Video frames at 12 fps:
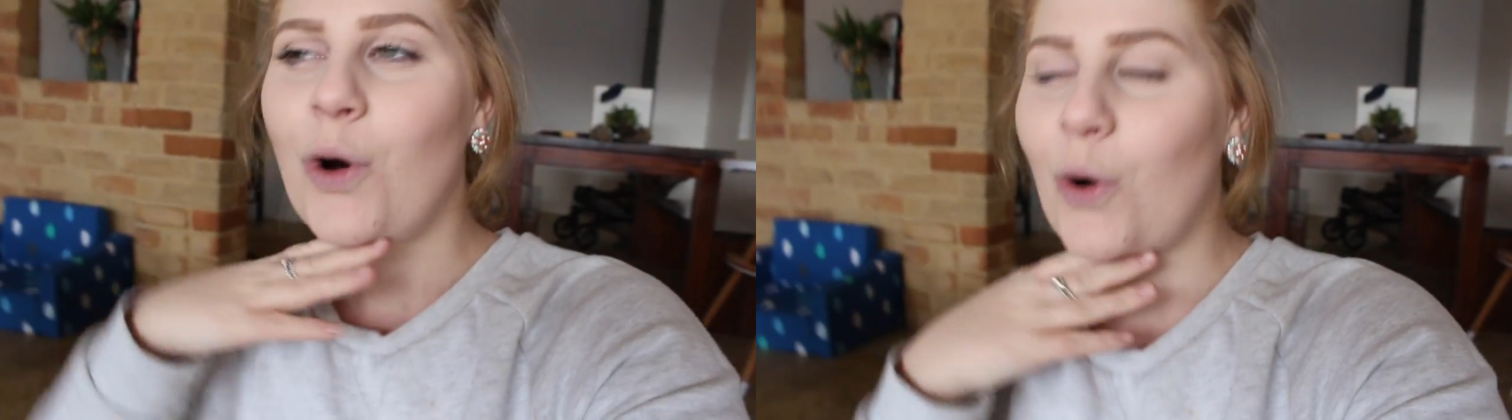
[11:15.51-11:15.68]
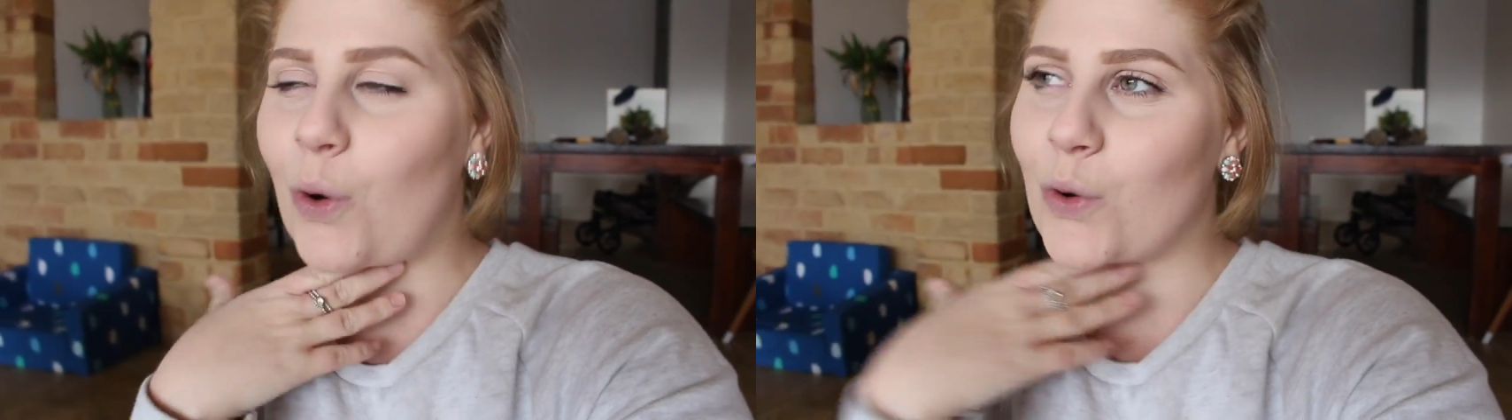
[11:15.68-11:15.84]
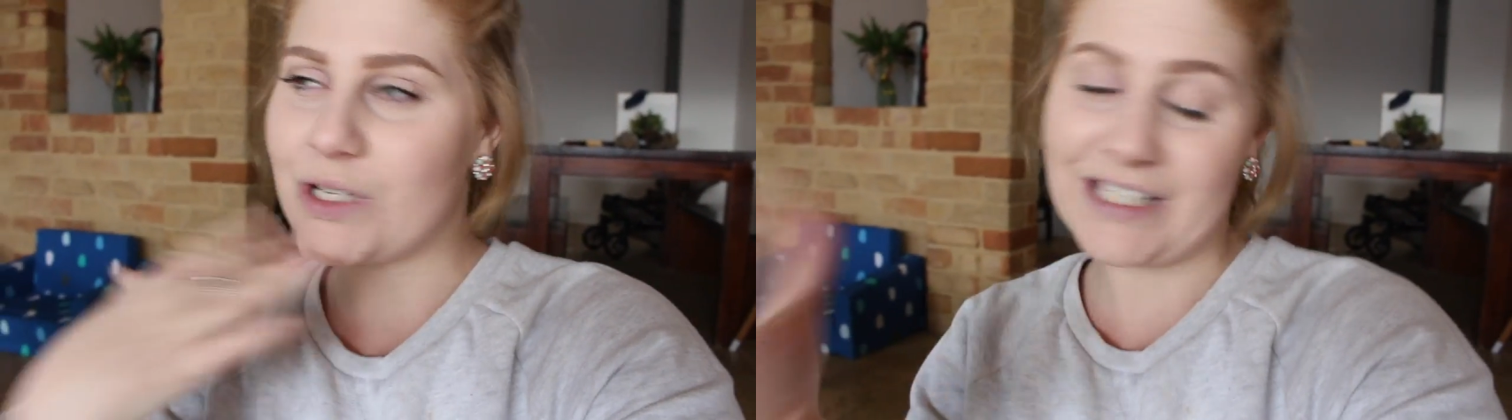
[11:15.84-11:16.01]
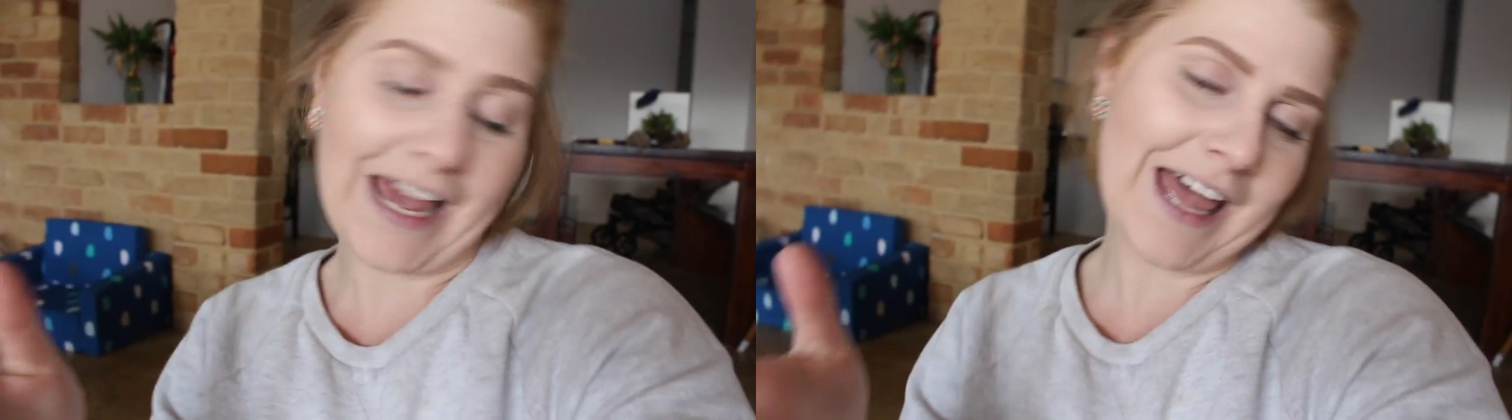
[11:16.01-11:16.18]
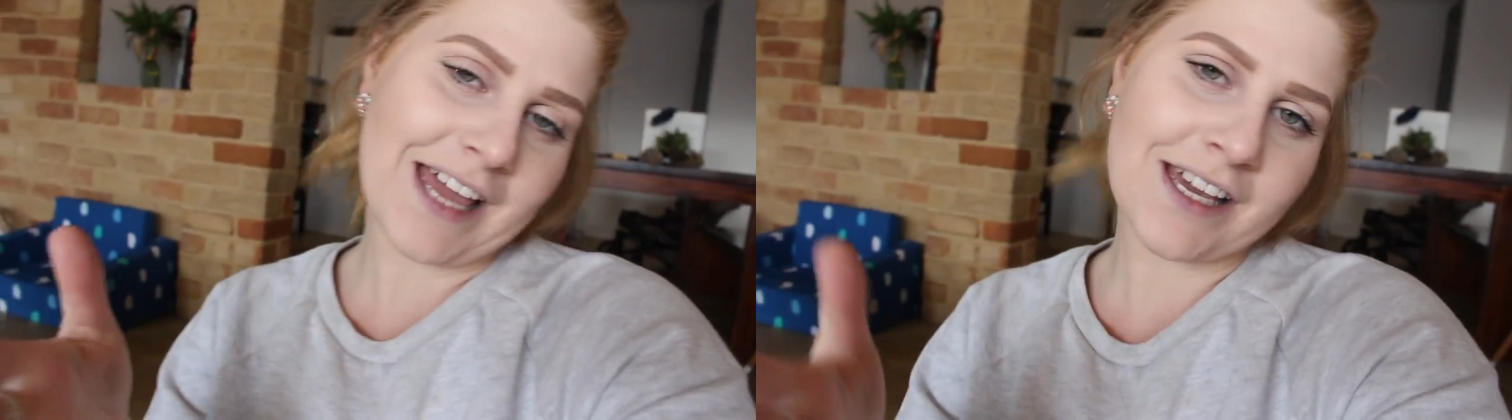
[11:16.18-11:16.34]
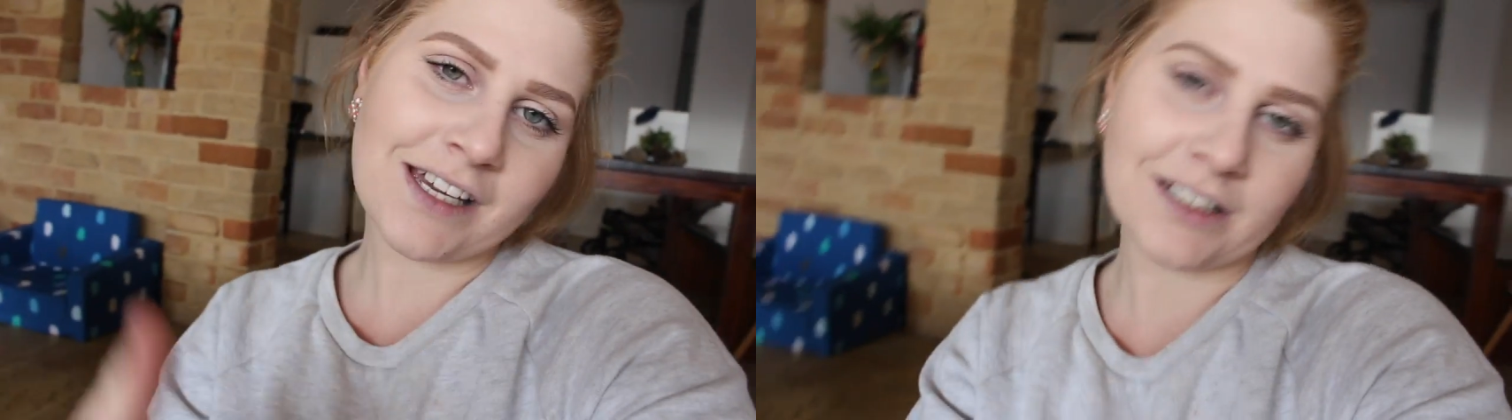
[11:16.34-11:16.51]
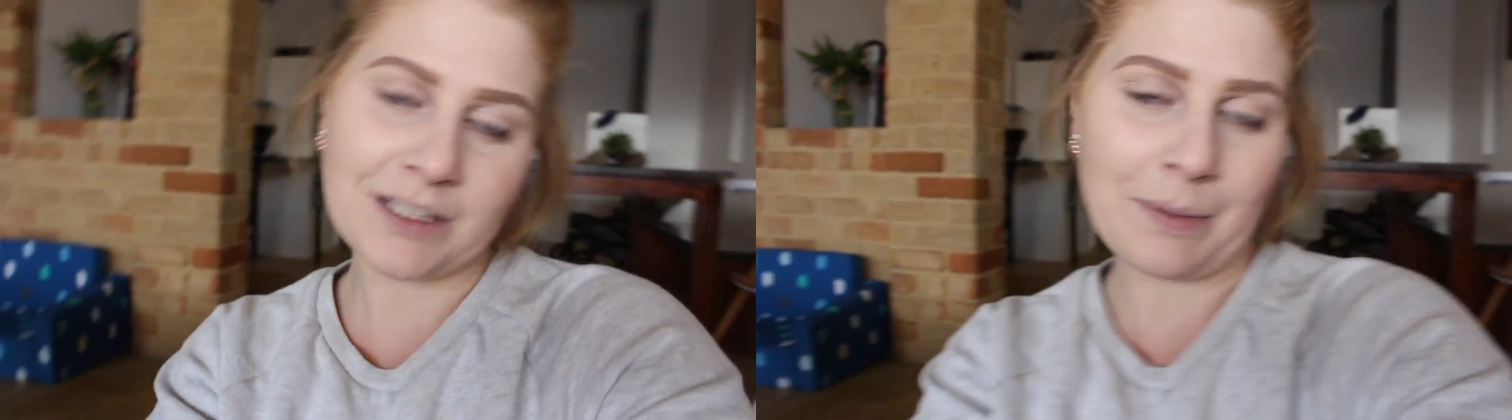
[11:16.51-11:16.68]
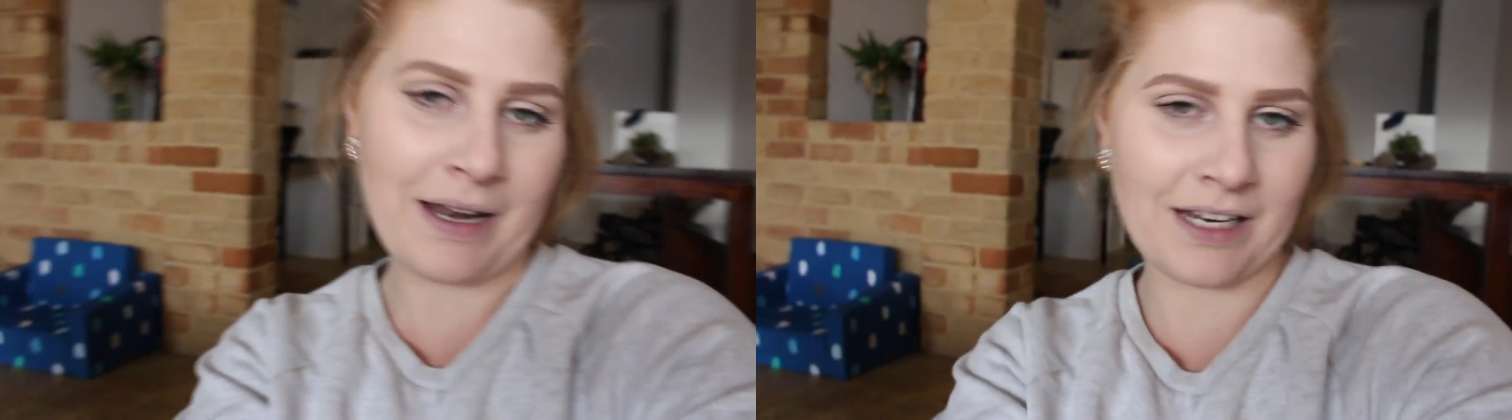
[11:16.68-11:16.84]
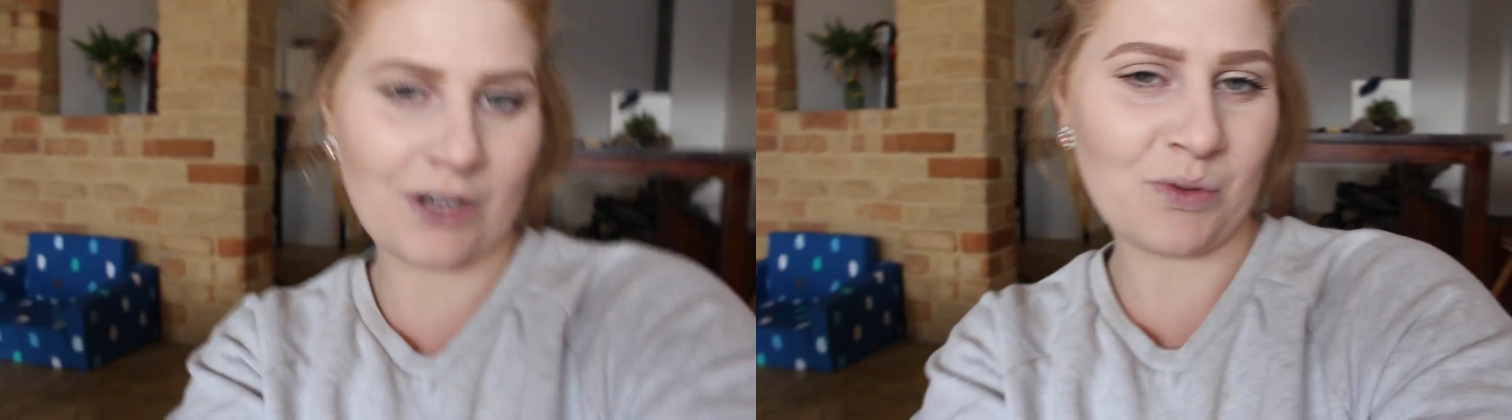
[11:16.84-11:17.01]
or day,
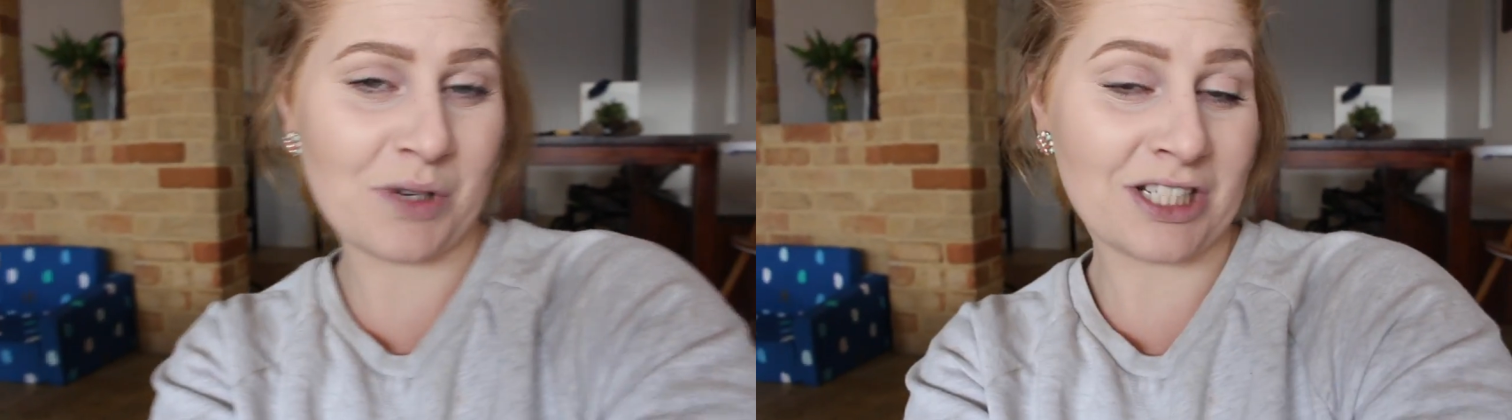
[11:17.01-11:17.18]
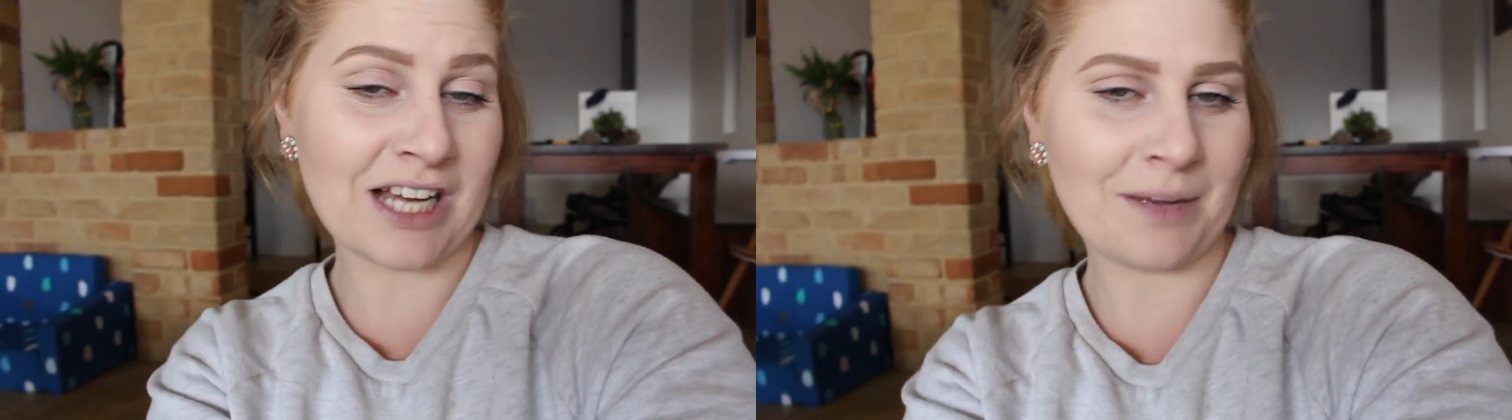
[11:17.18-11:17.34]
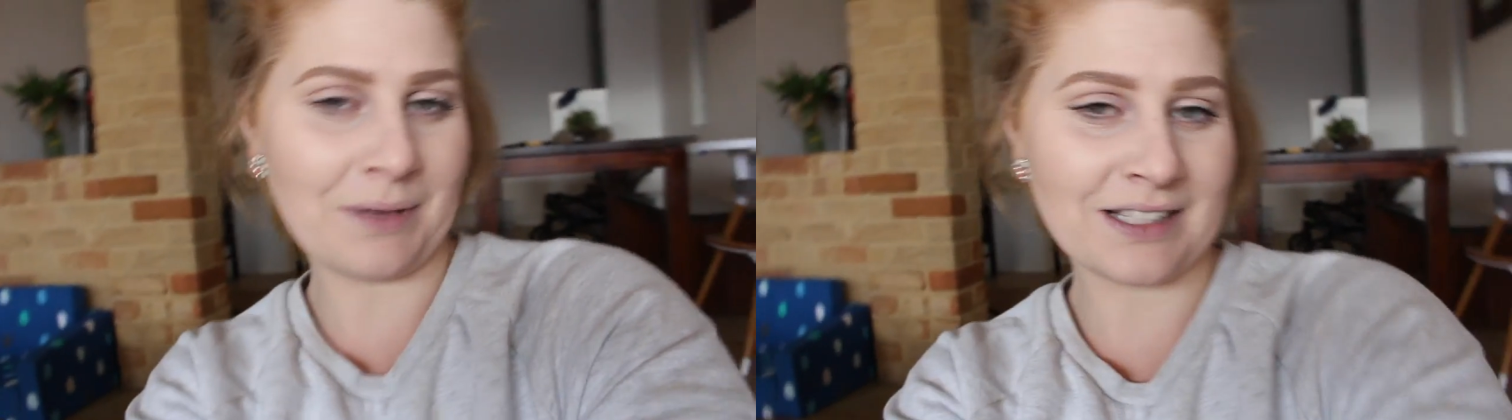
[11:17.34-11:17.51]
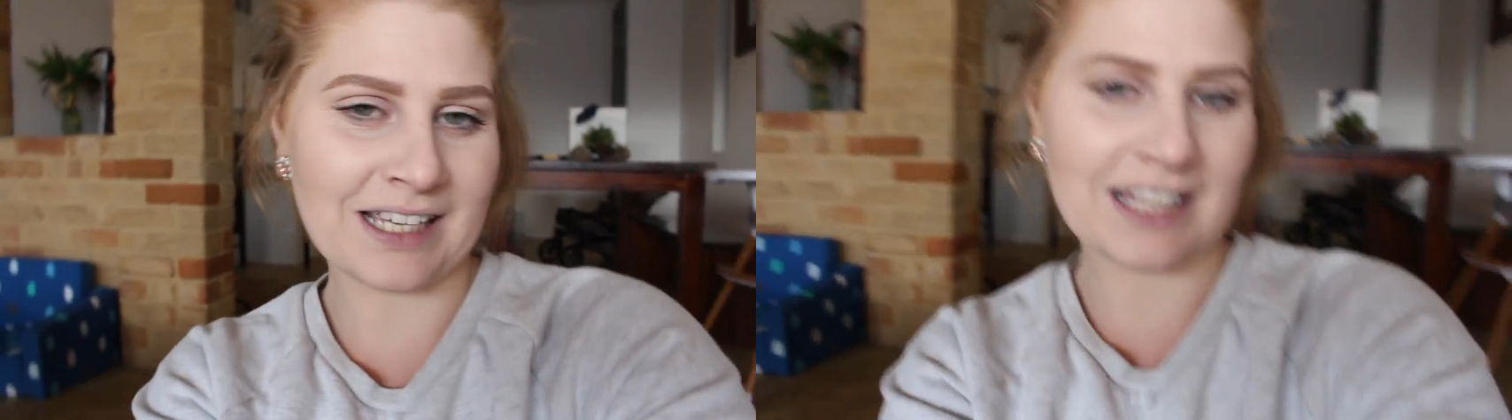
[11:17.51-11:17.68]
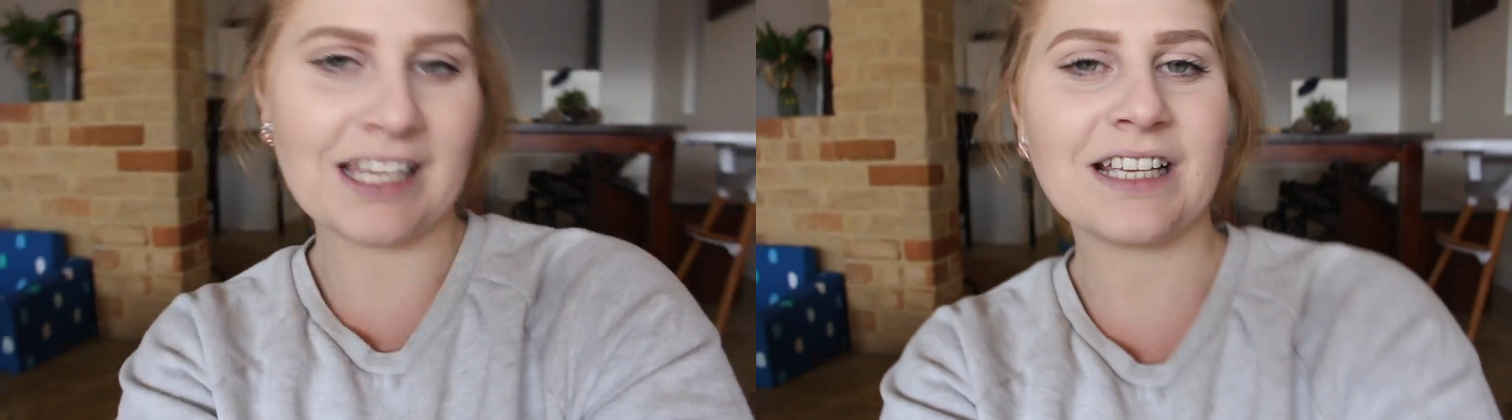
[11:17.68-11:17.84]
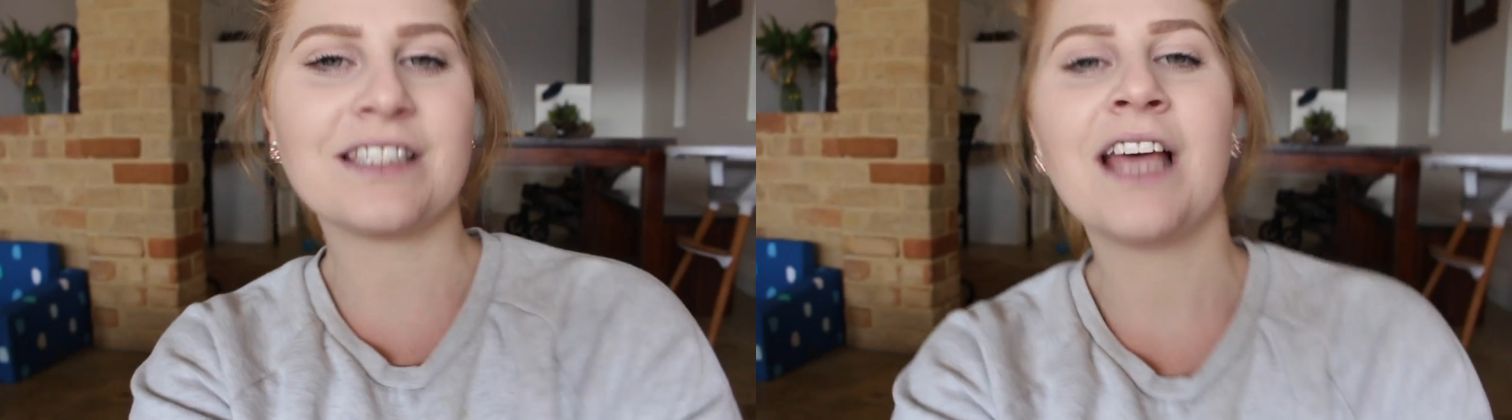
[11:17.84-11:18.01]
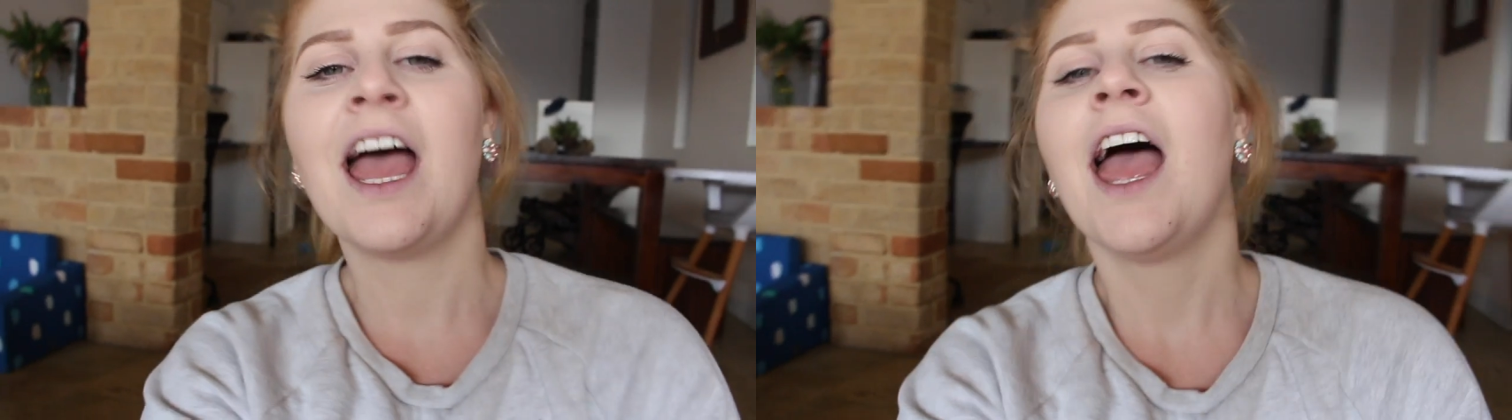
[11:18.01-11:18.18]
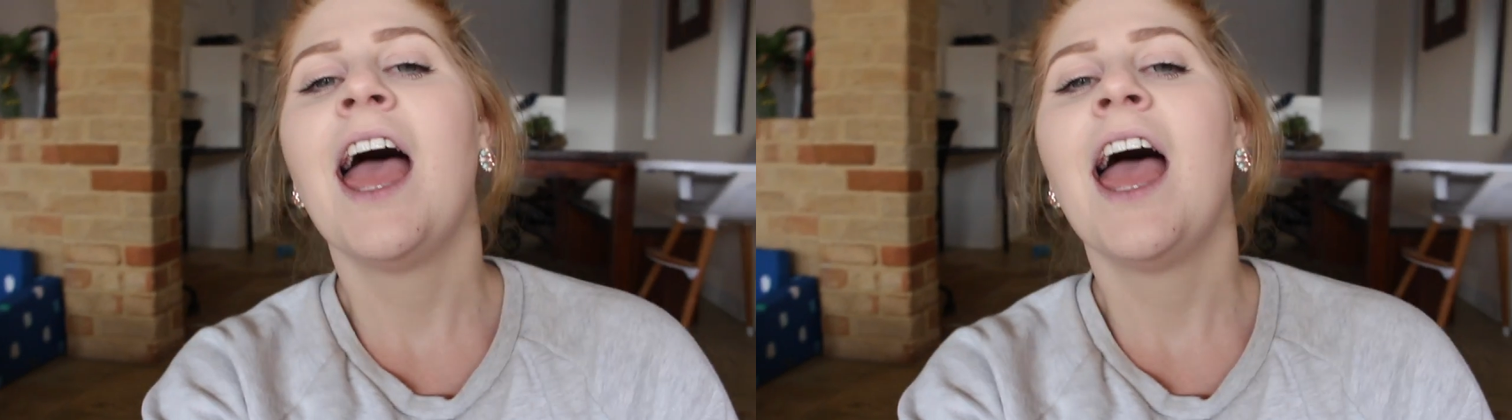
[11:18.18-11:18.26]
depending on what time you see this.